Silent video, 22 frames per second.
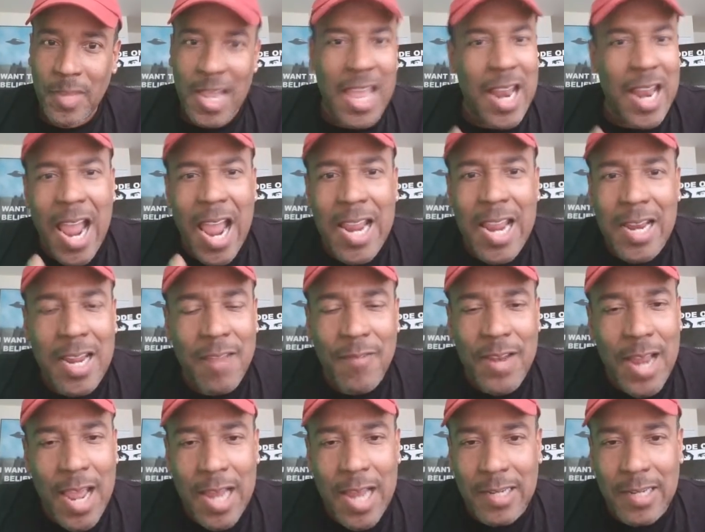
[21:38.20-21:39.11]
And I ain't
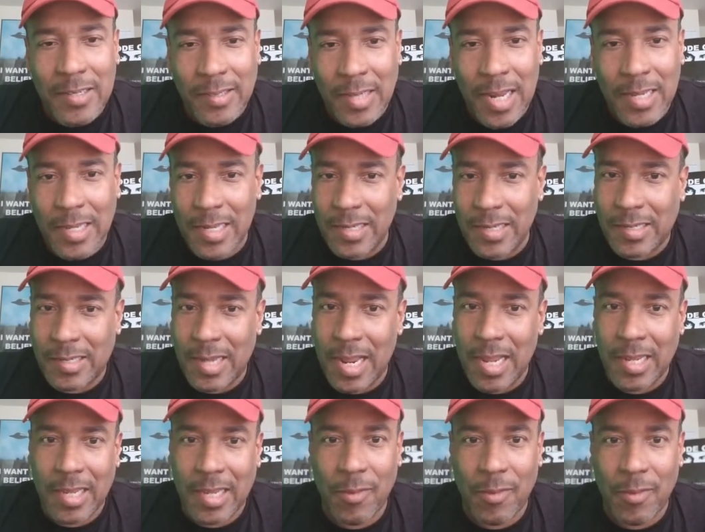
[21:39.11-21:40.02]
even had to suck his
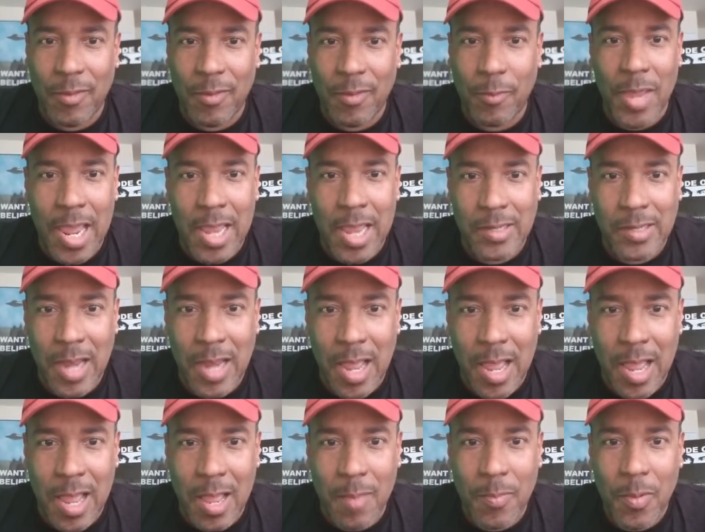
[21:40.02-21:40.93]
dick, give him a hand
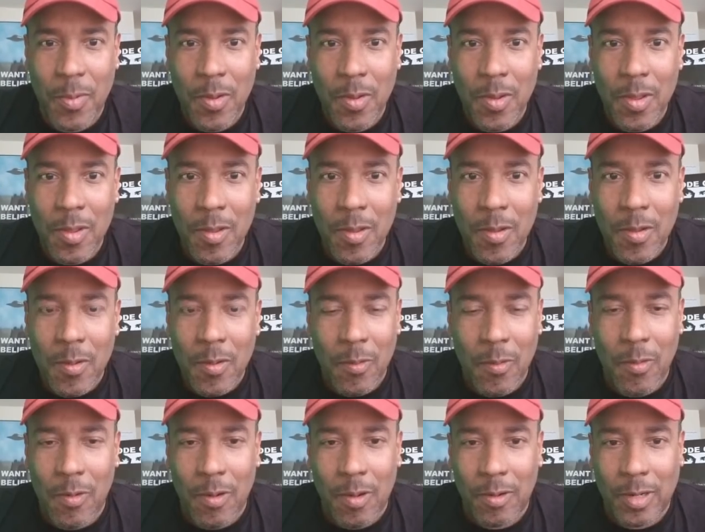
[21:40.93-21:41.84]
job,
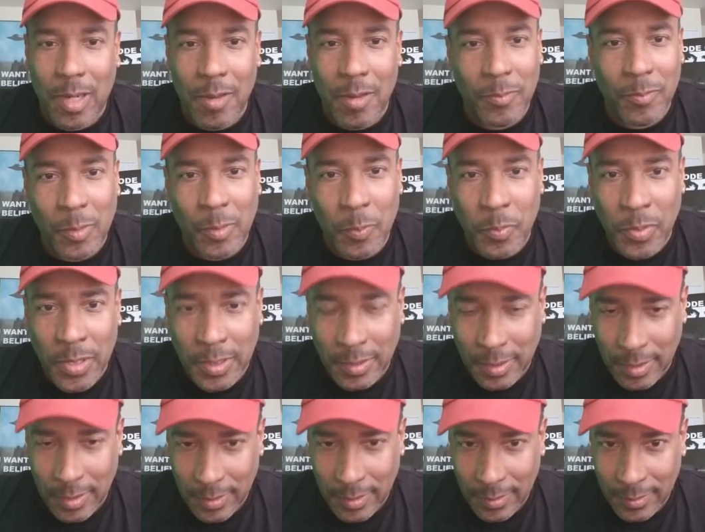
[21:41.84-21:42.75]
or give him some
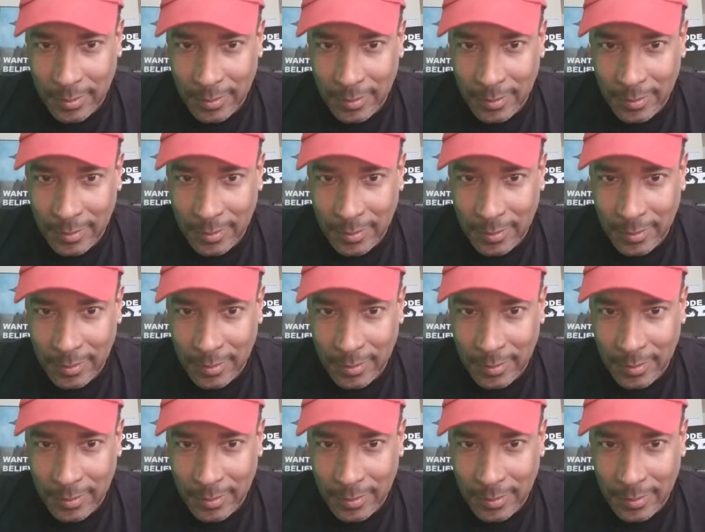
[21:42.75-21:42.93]
pussy.